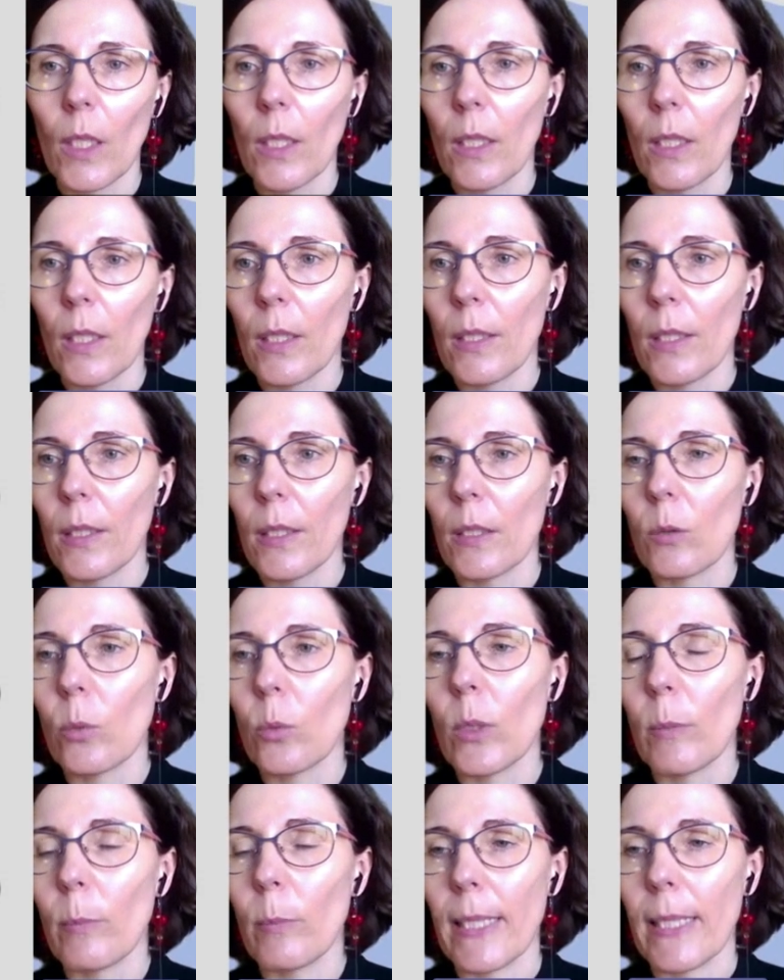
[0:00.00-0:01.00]
it
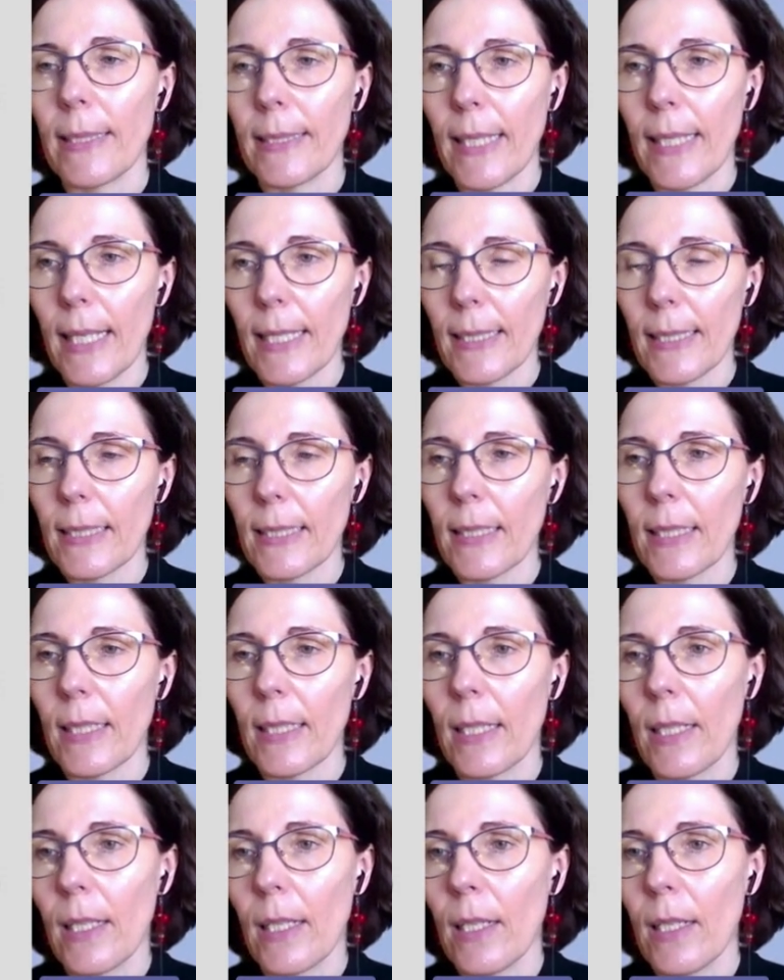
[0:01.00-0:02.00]
will be assessed
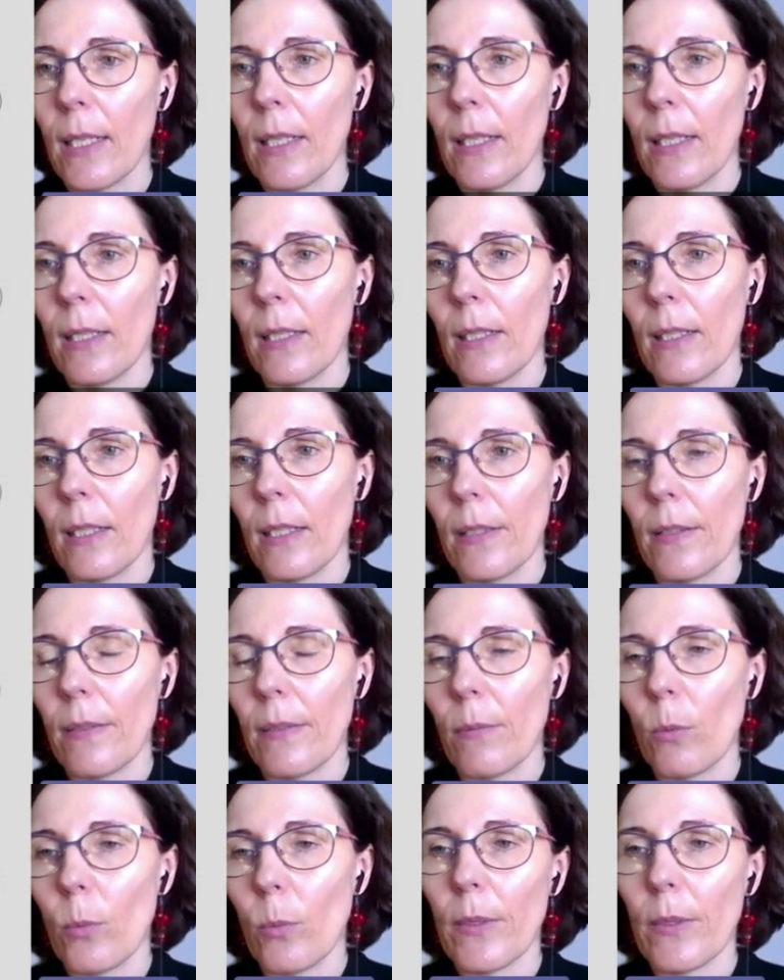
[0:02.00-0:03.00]

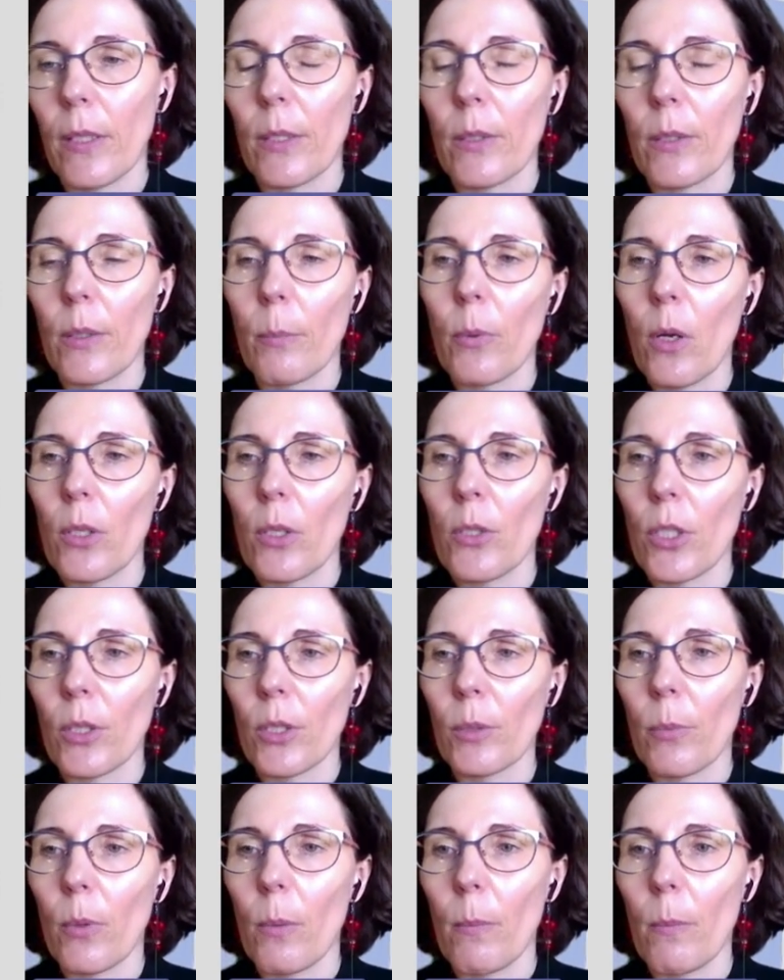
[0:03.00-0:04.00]
whether the
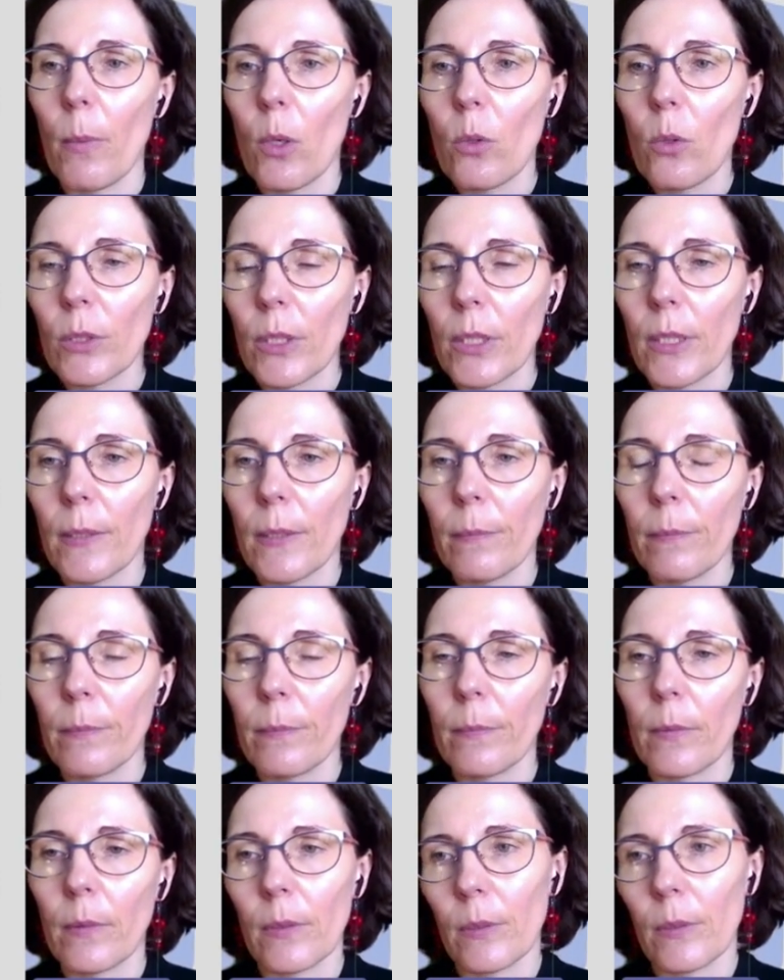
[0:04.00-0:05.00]
project promoter,
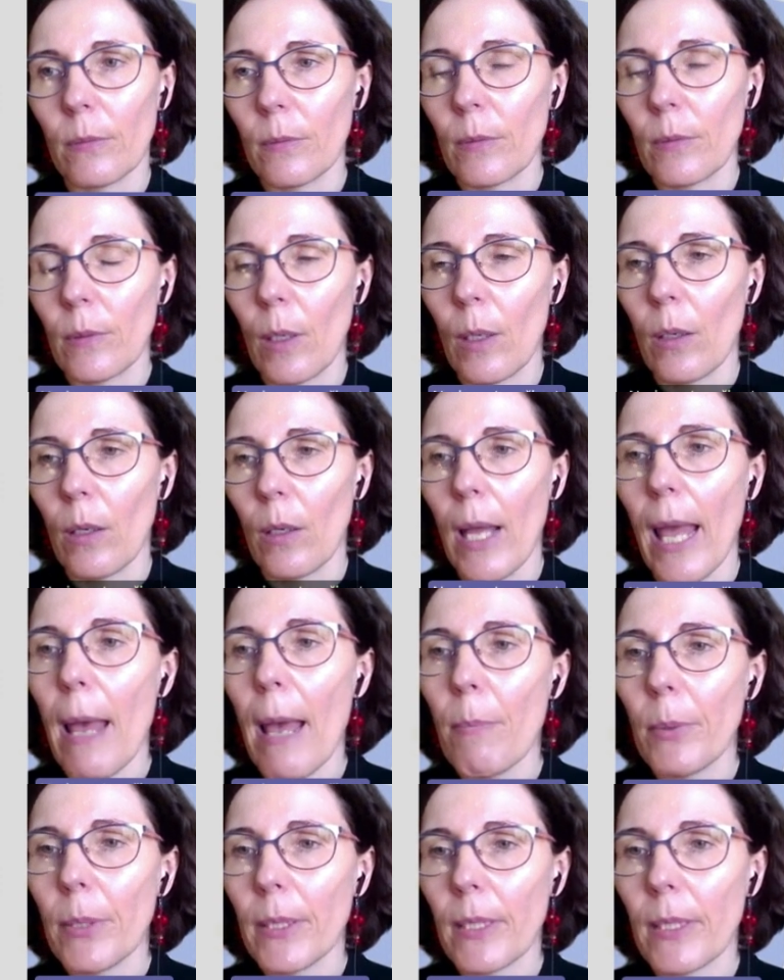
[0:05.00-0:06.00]

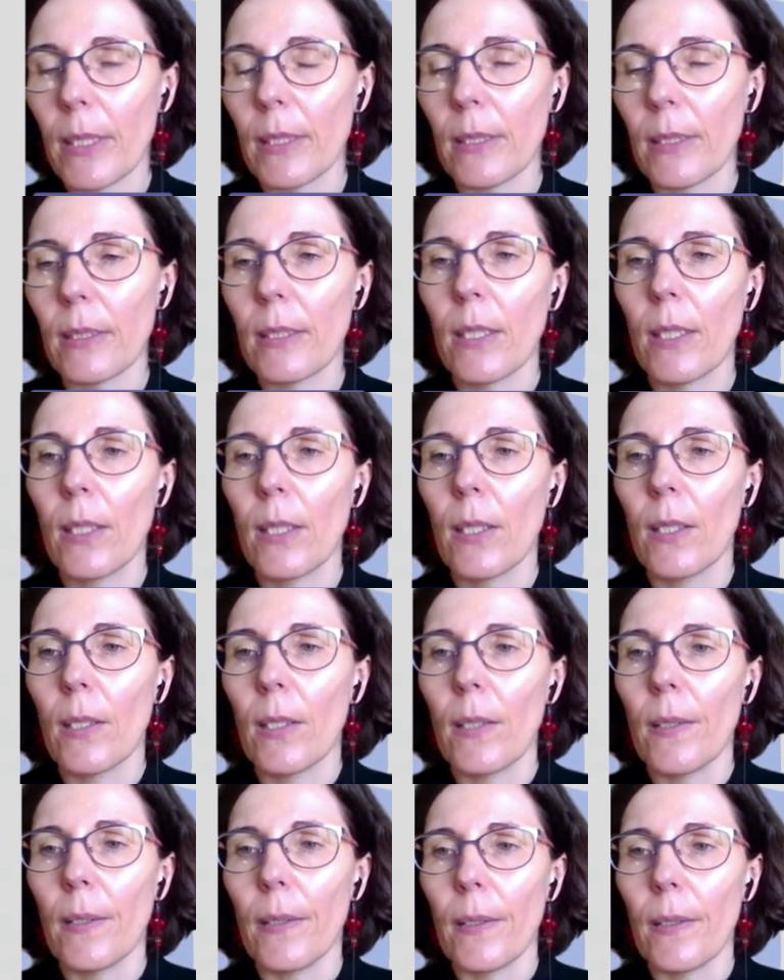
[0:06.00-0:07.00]
applicant,
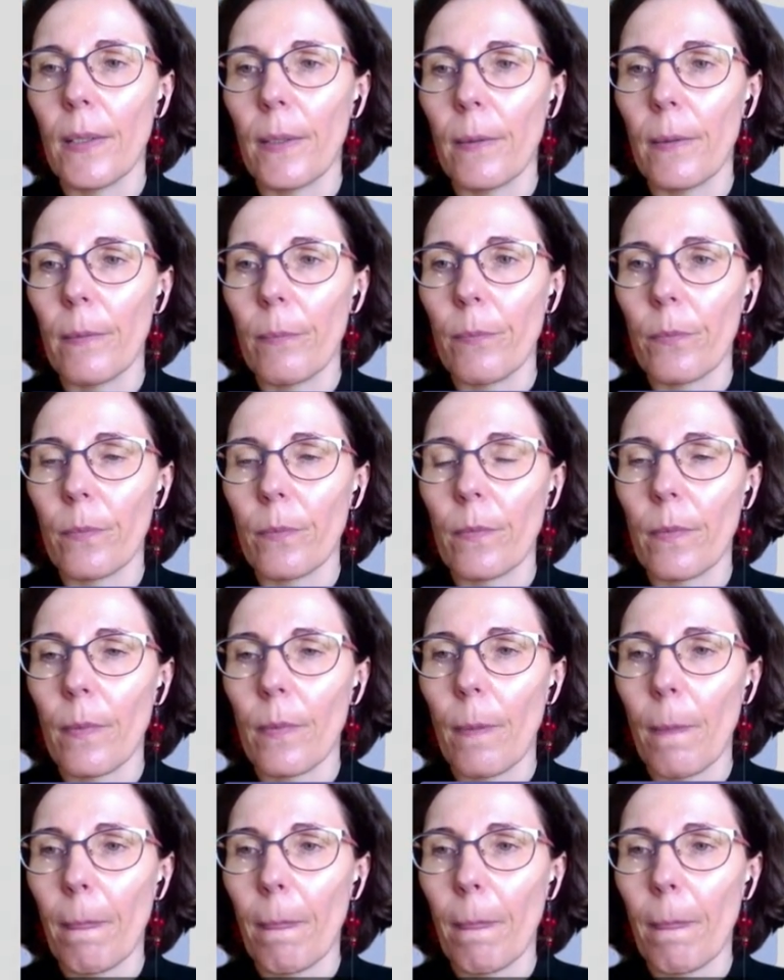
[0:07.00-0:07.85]
and